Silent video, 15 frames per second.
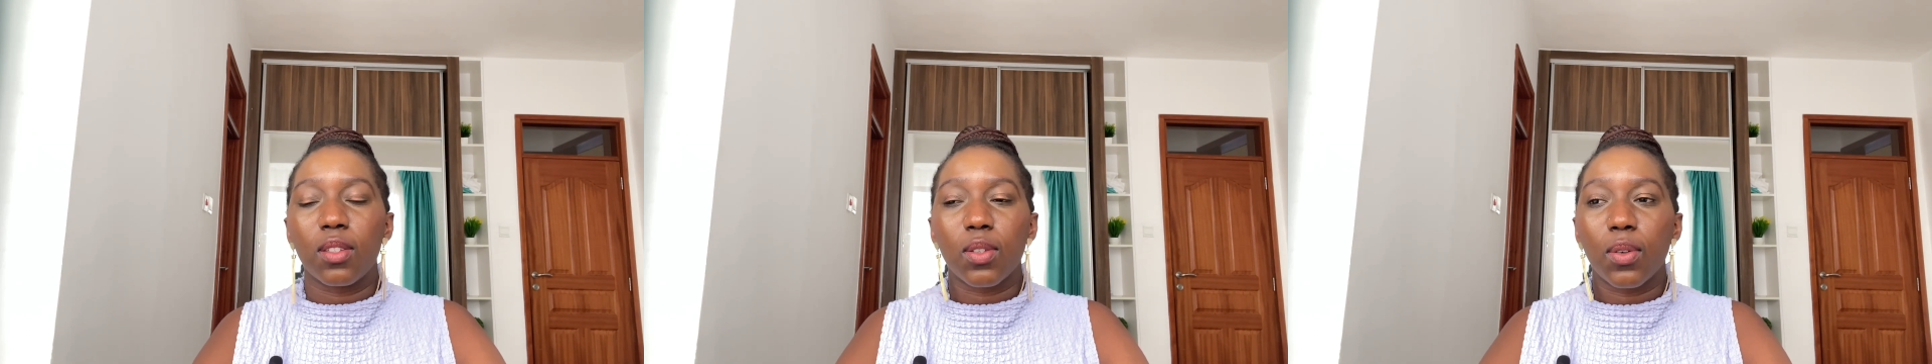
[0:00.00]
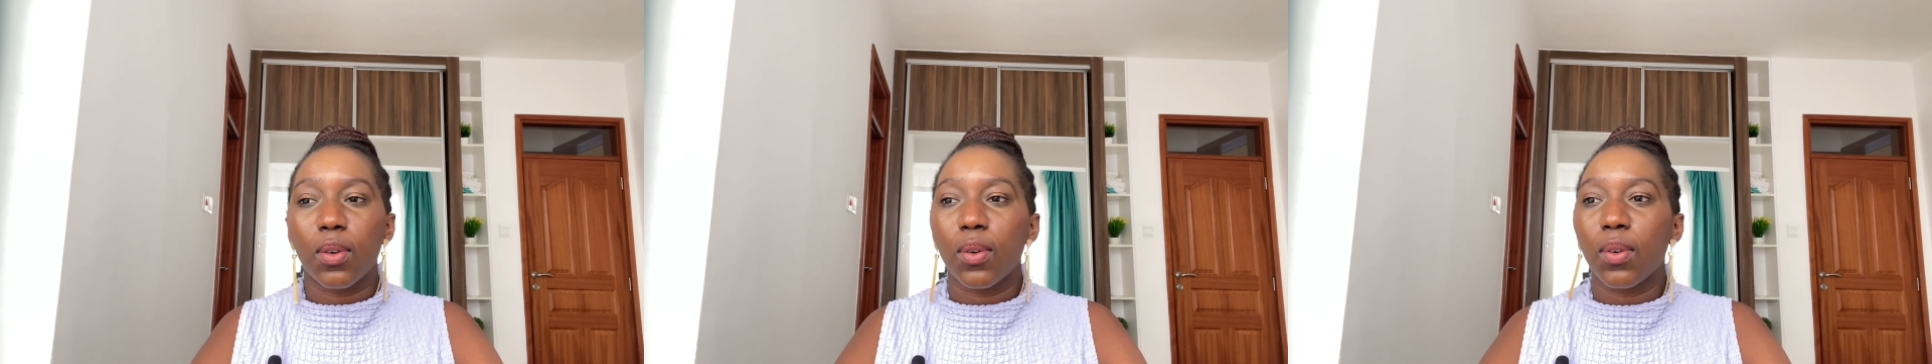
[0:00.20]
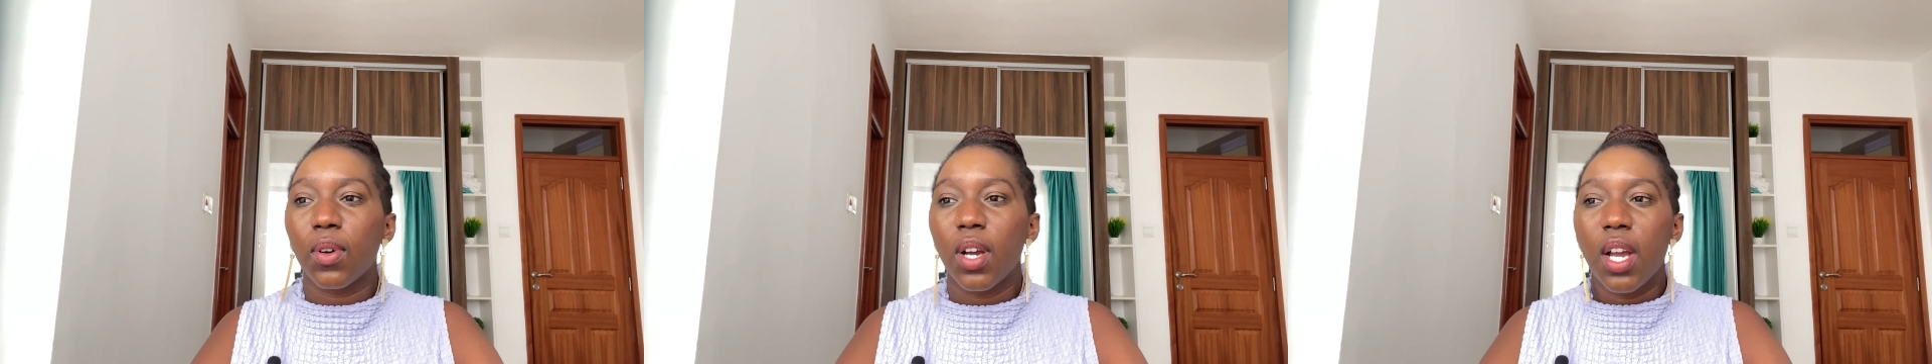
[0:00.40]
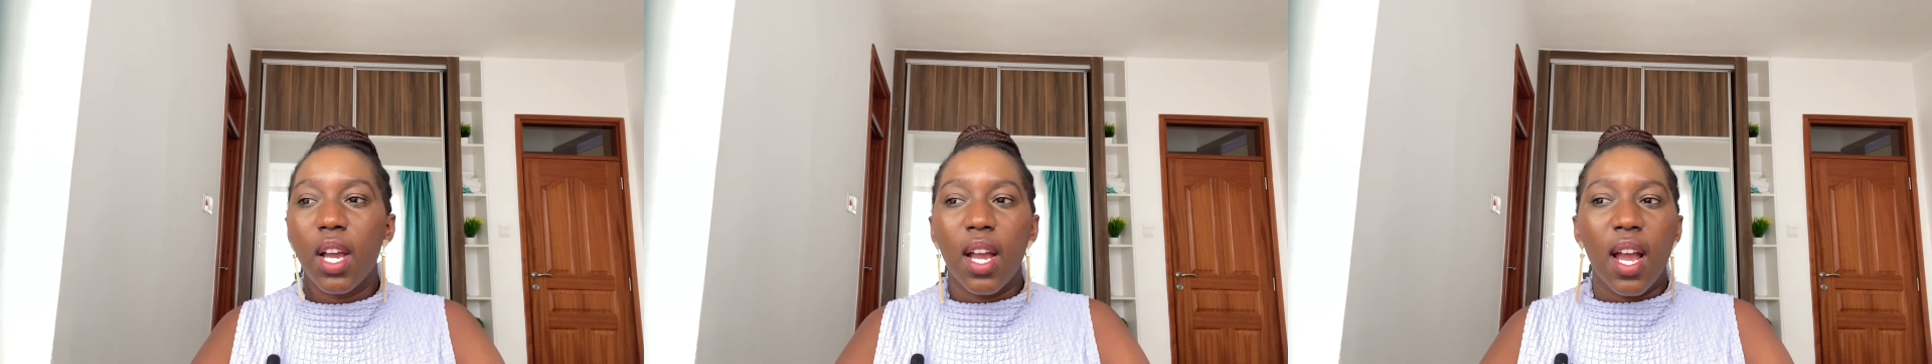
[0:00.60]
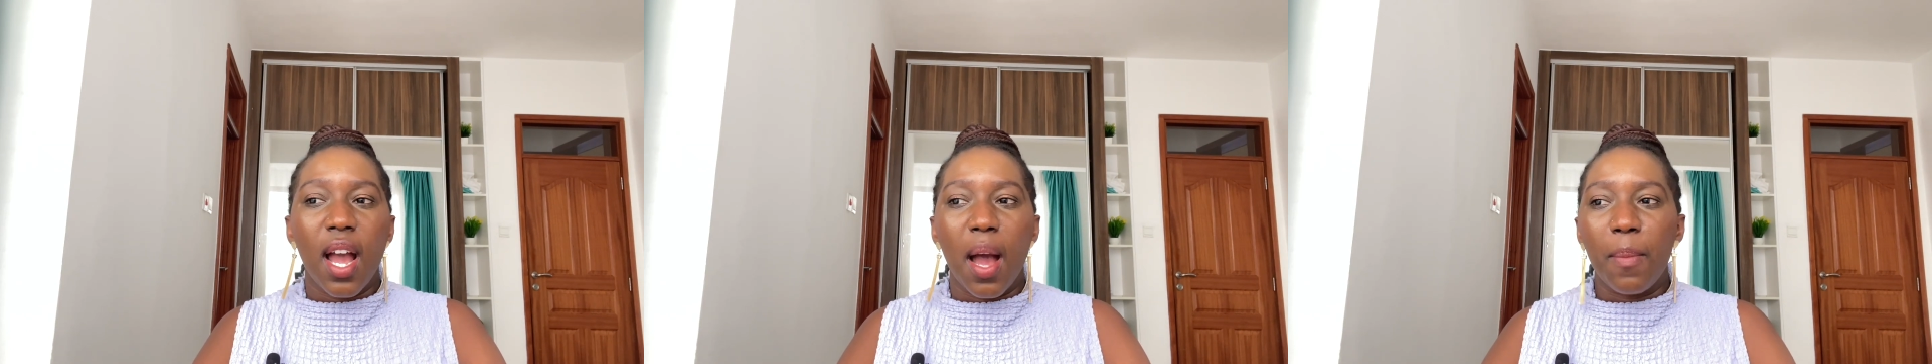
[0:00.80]
So
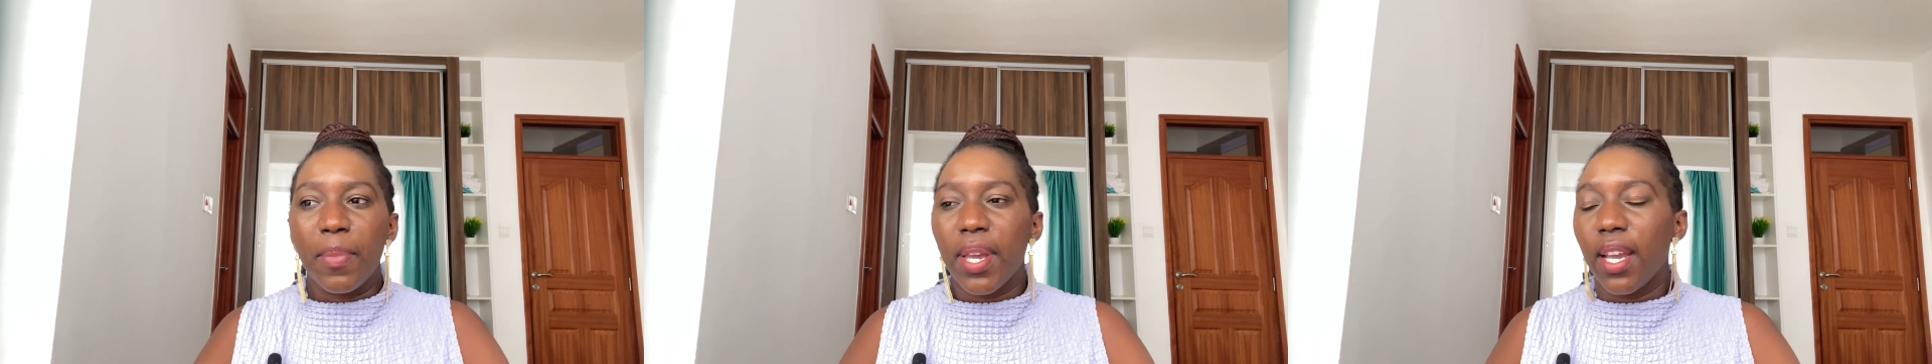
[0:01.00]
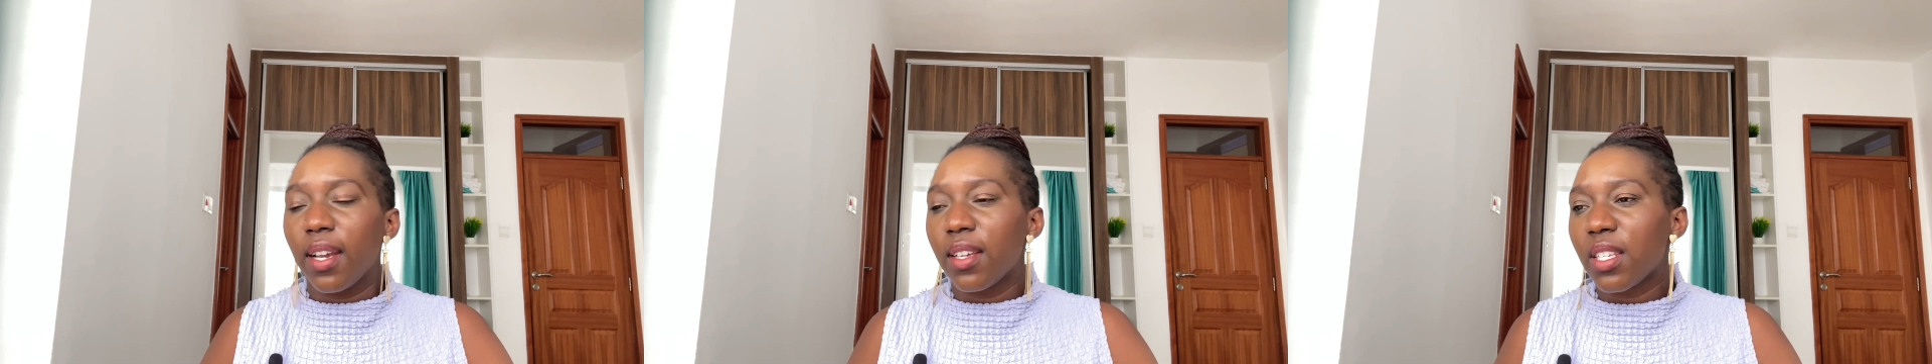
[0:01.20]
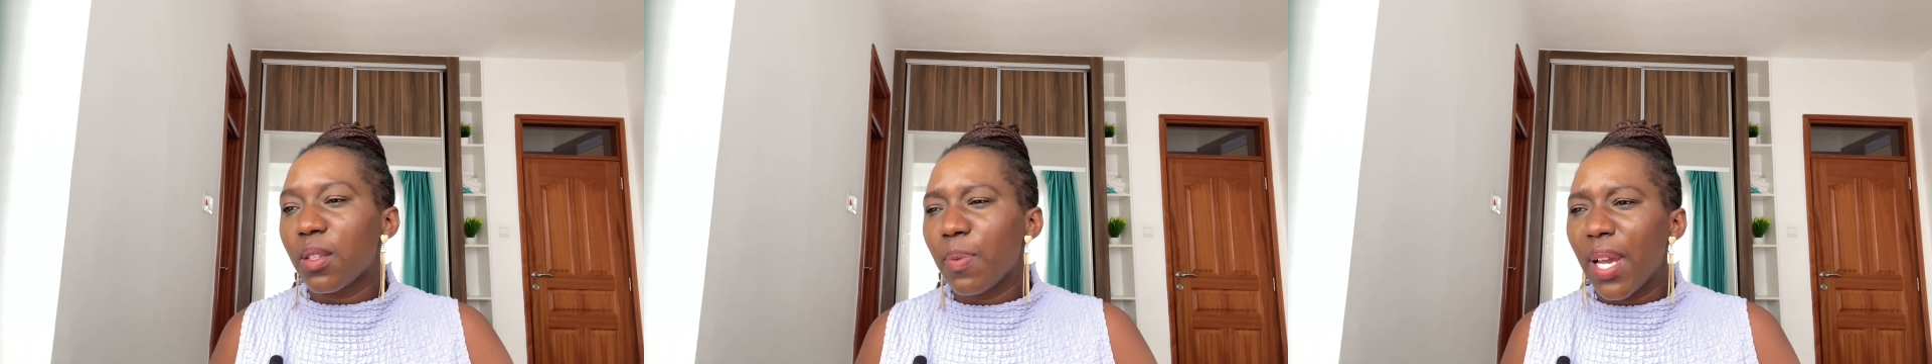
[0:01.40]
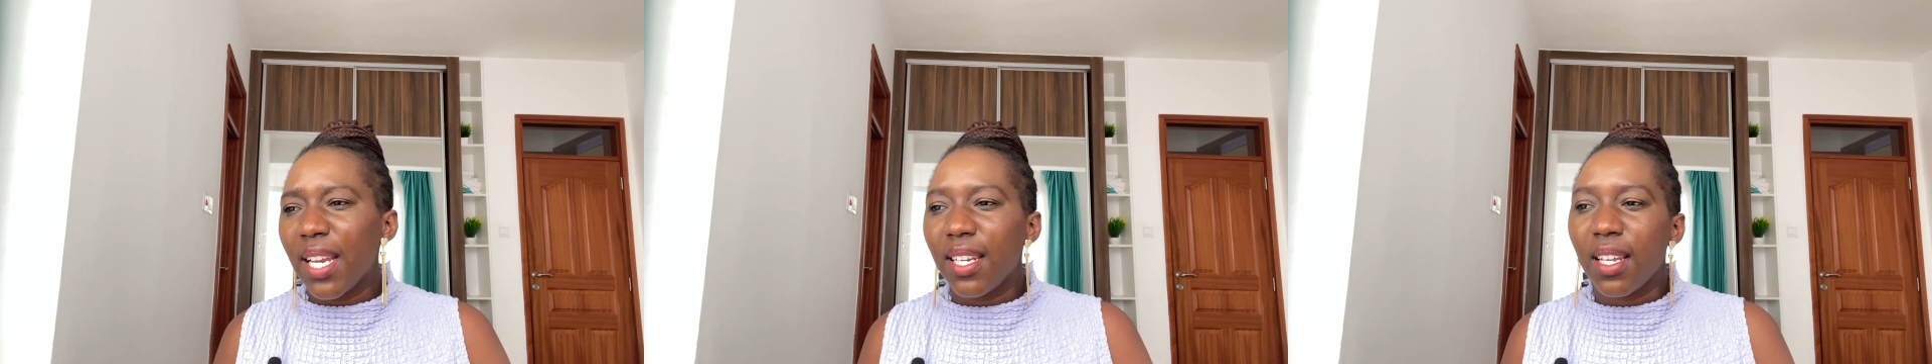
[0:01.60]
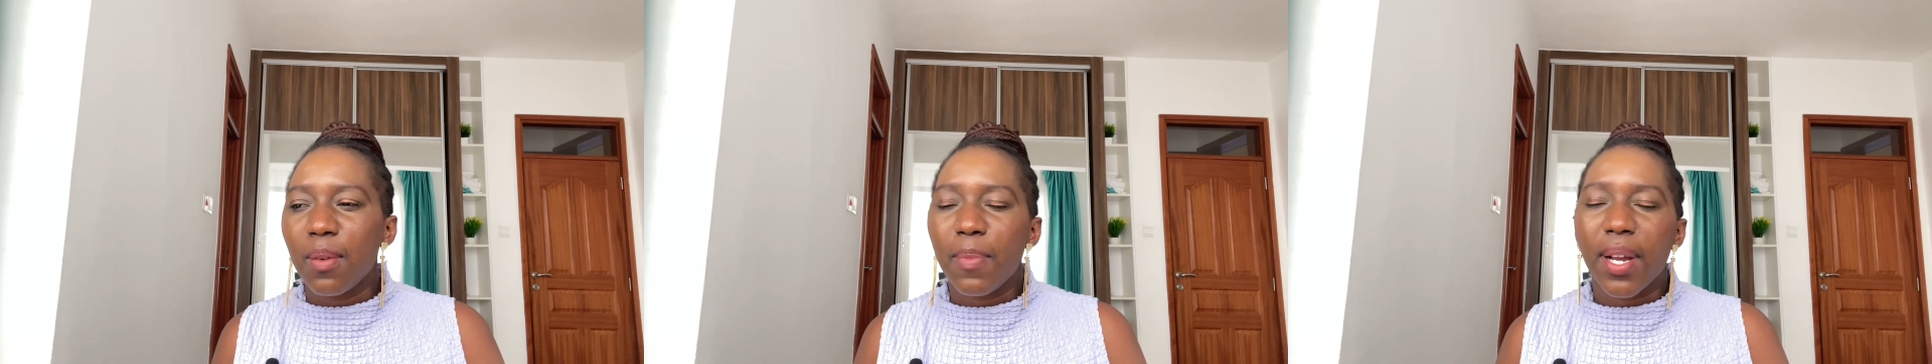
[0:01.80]
I'm here
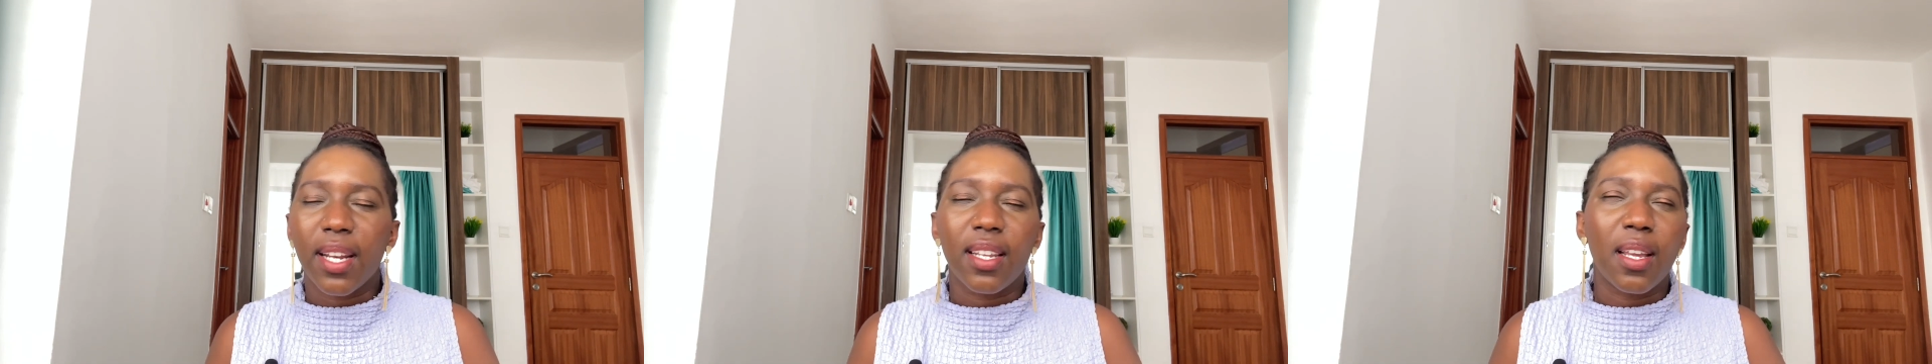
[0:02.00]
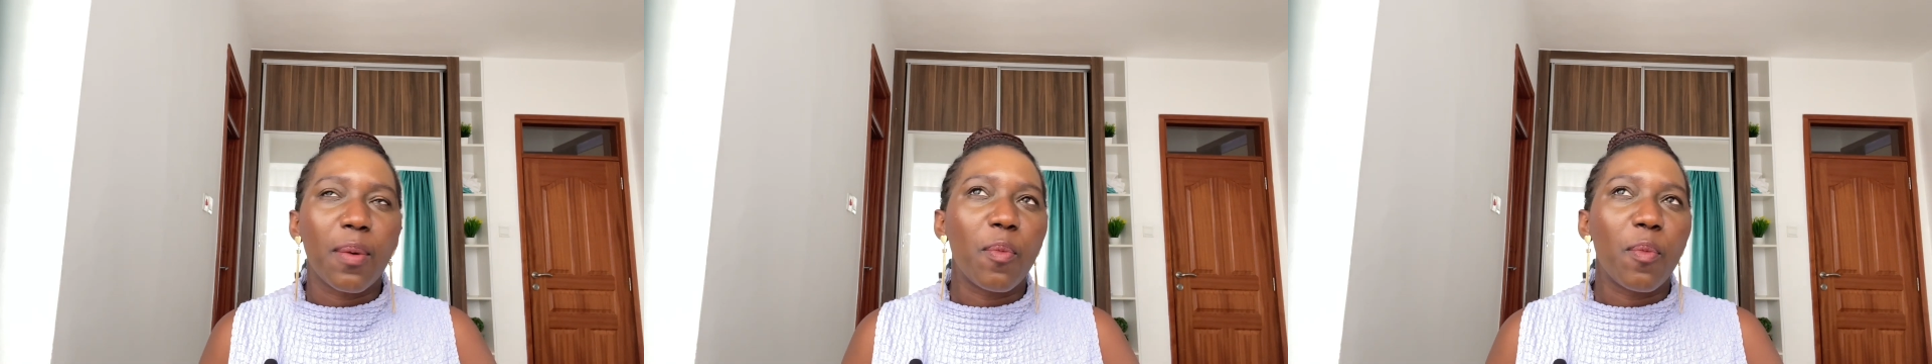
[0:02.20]
spending money.